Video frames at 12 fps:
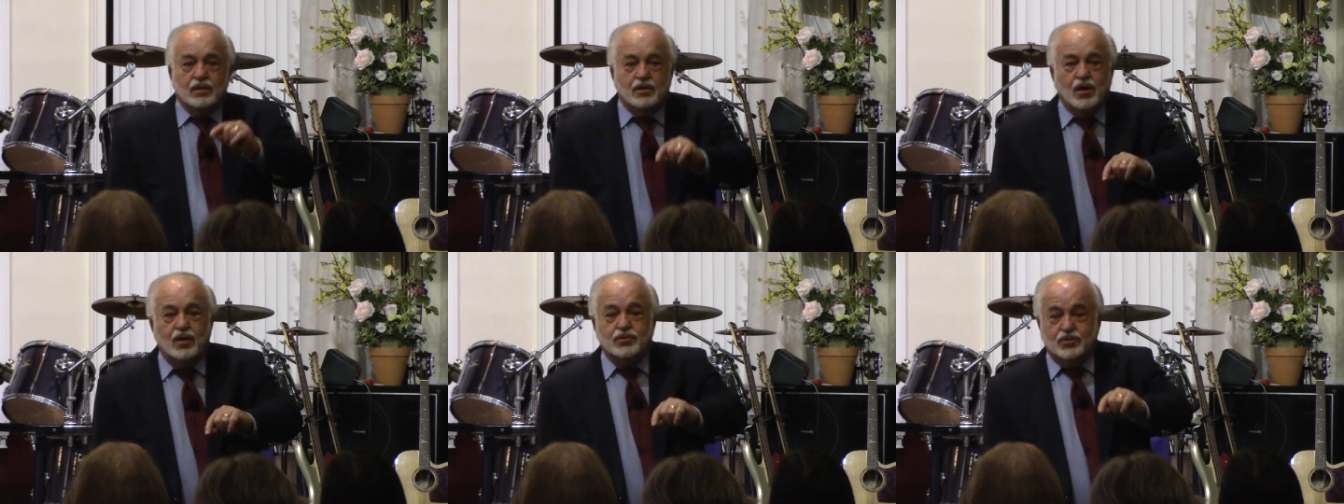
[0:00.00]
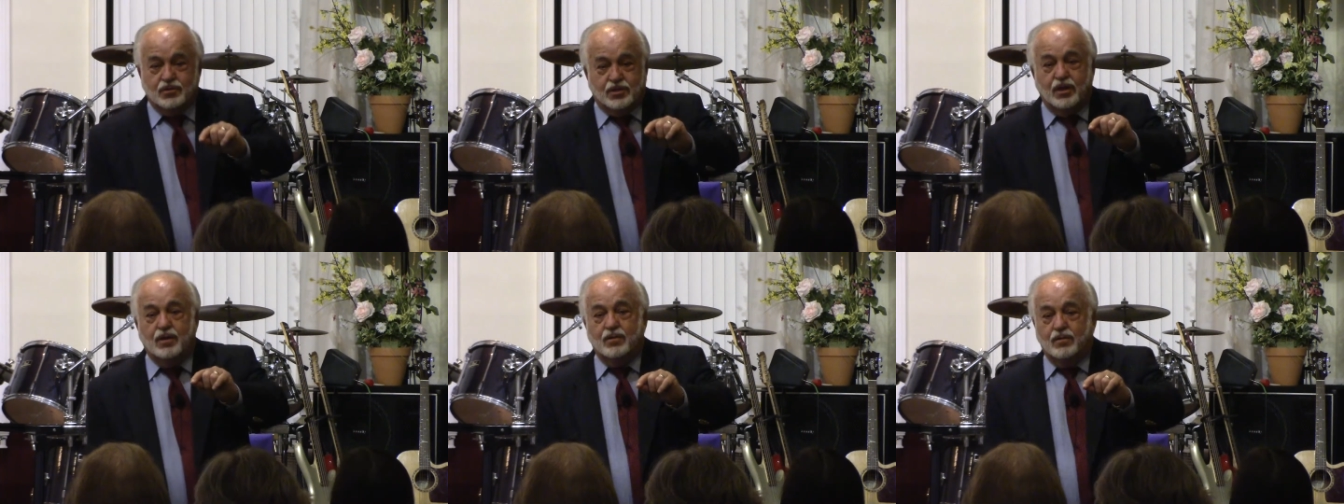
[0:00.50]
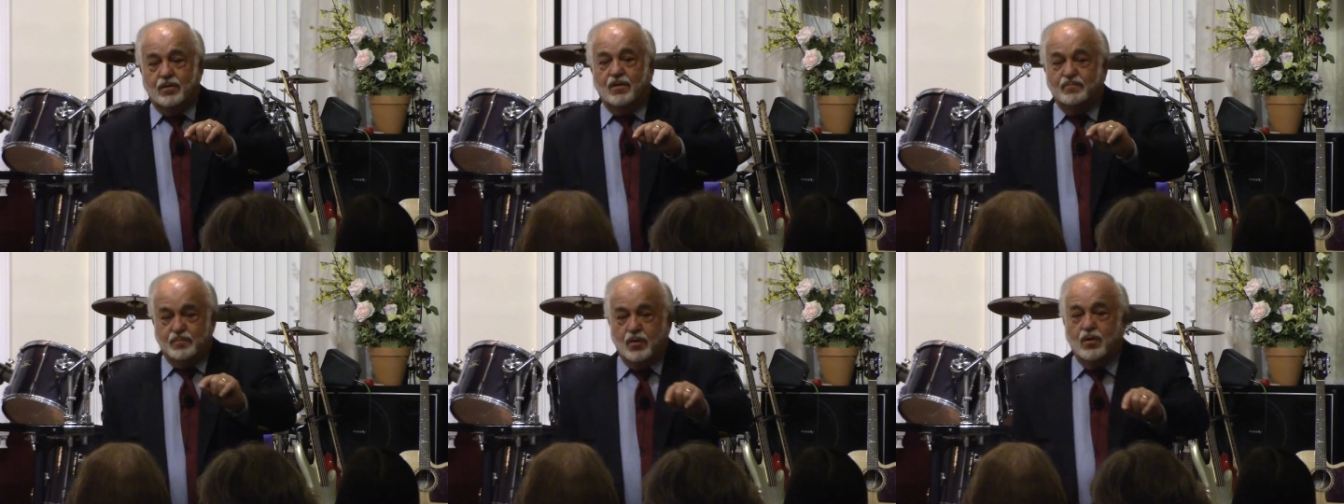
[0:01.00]
God took care
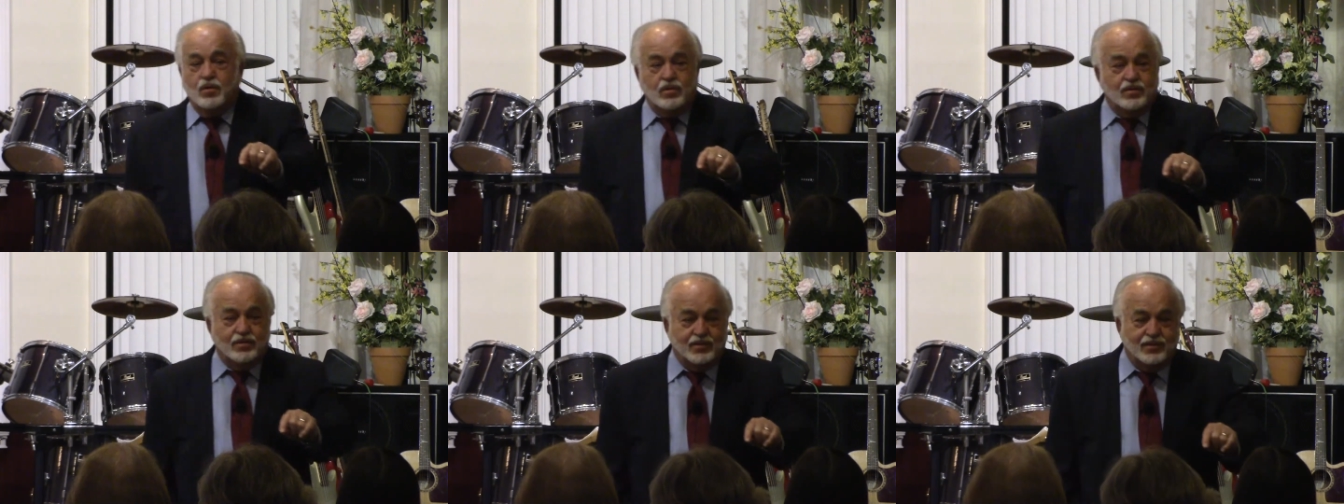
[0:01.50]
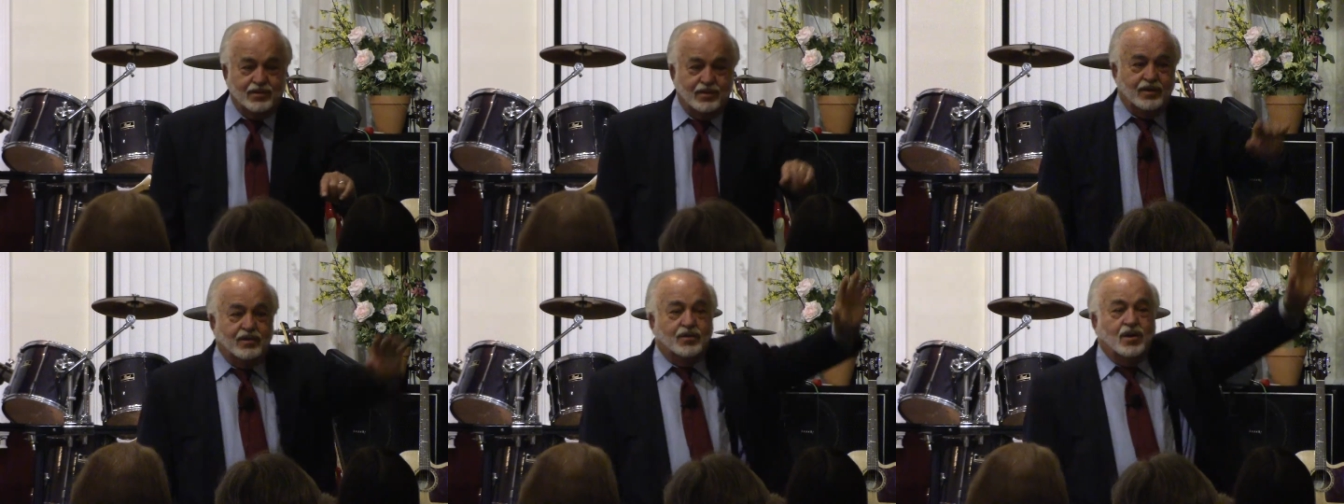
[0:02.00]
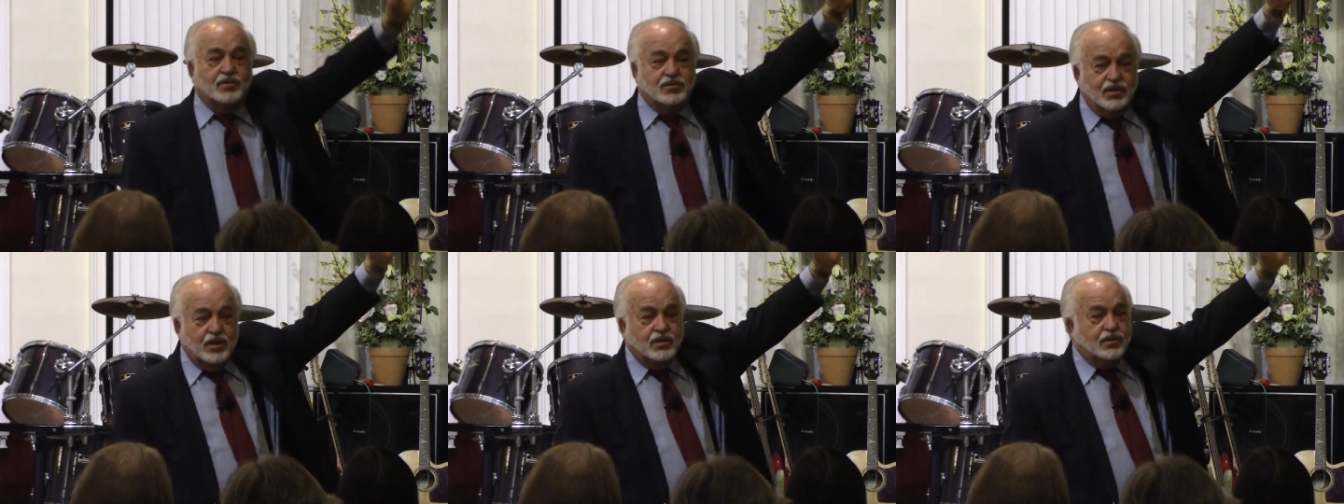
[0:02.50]
of Paul, and
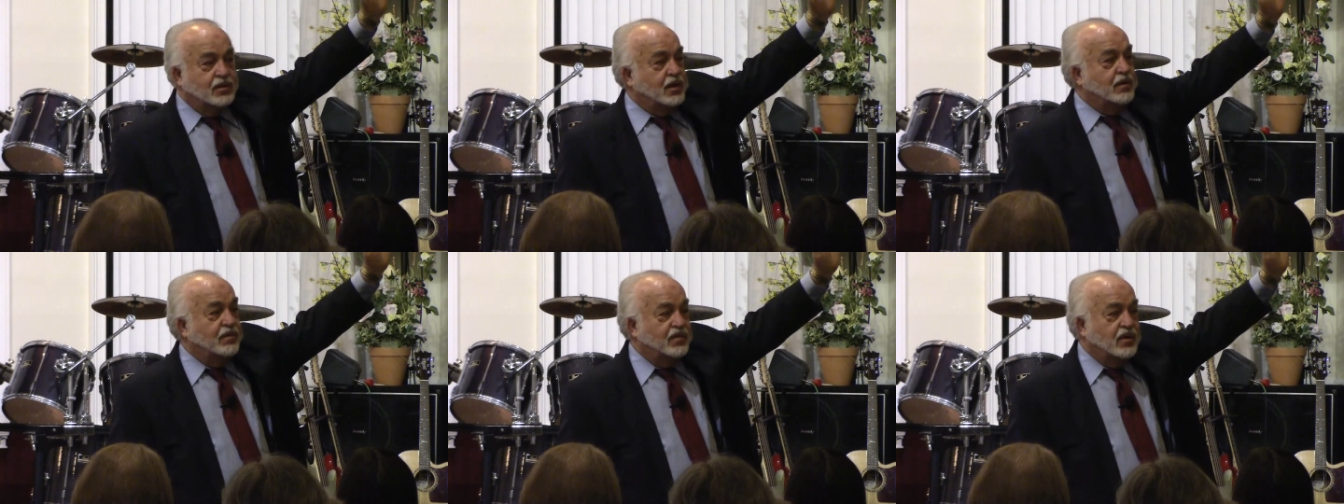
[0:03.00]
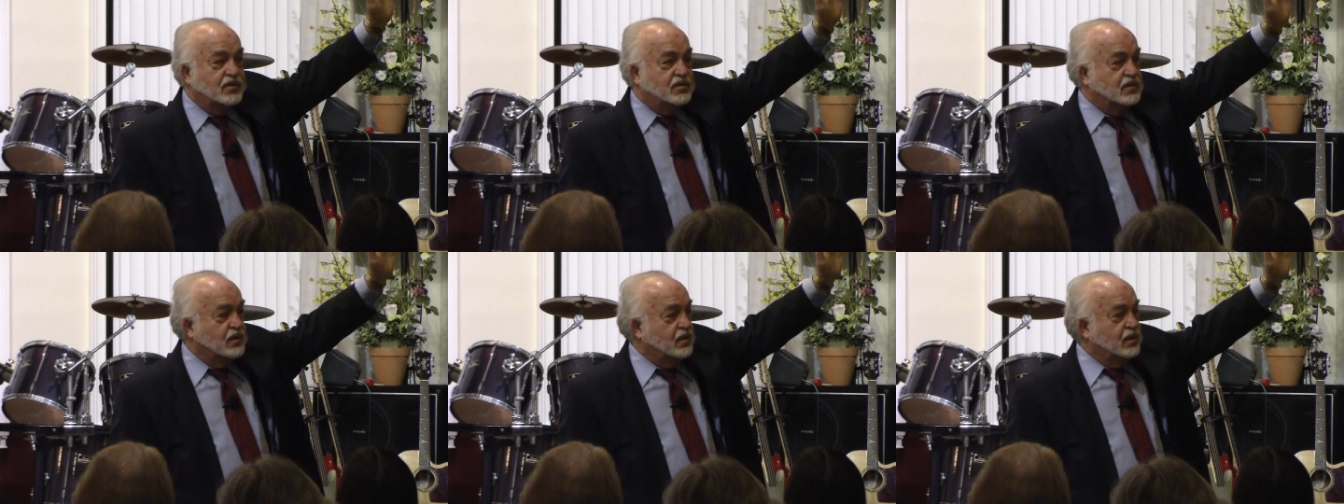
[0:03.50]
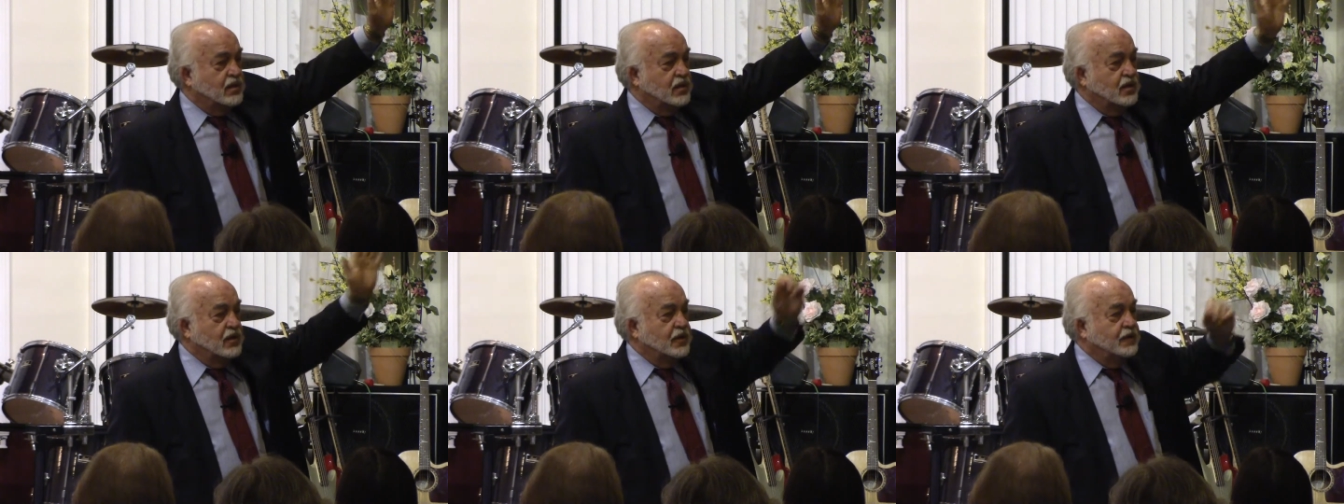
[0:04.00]
God's taking care of us.
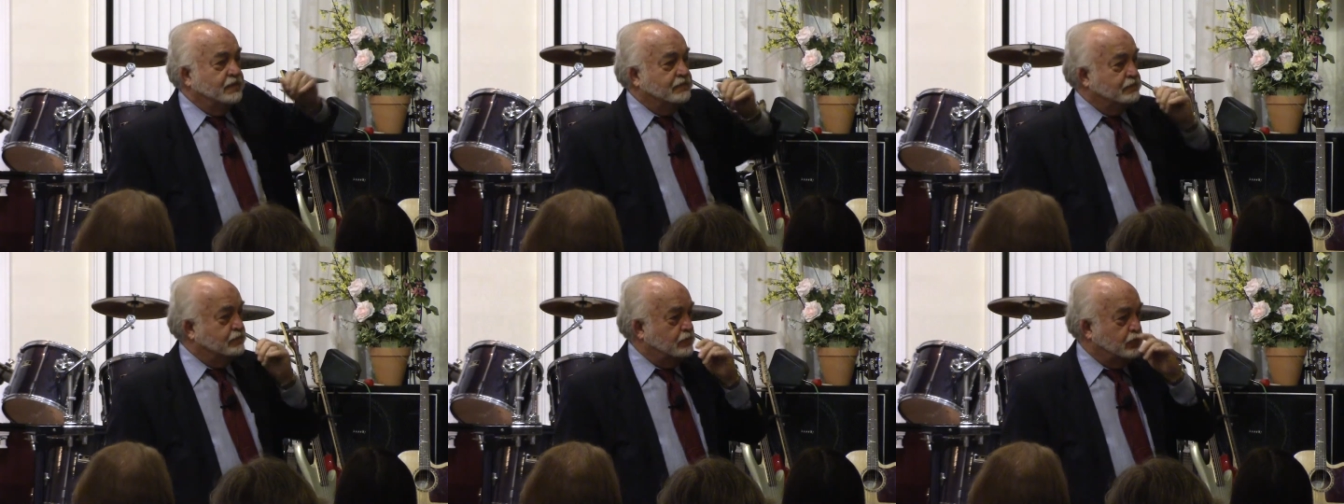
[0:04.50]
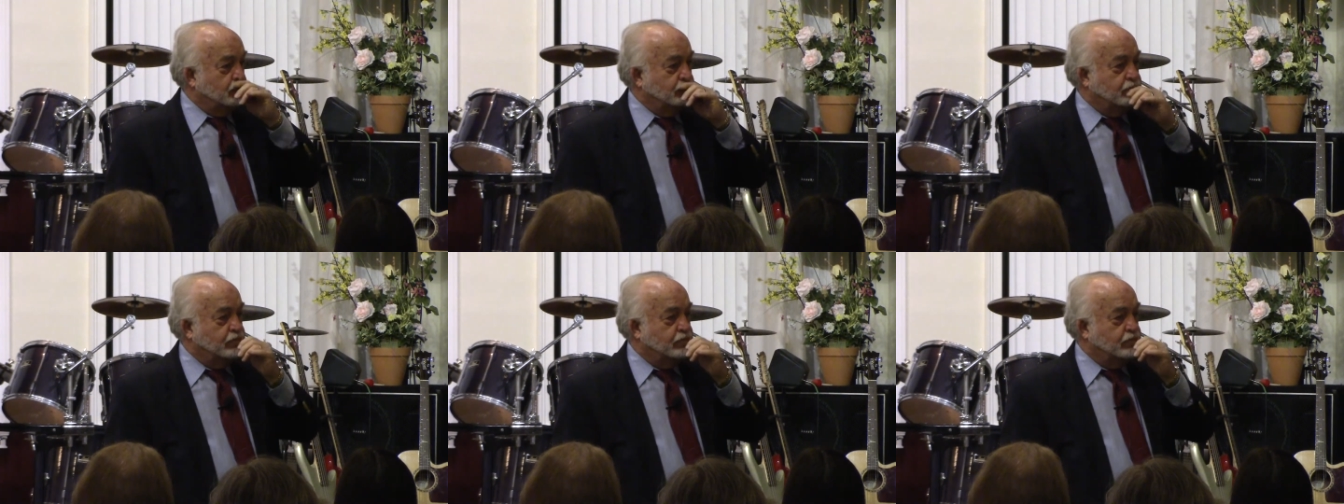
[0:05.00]
Amen.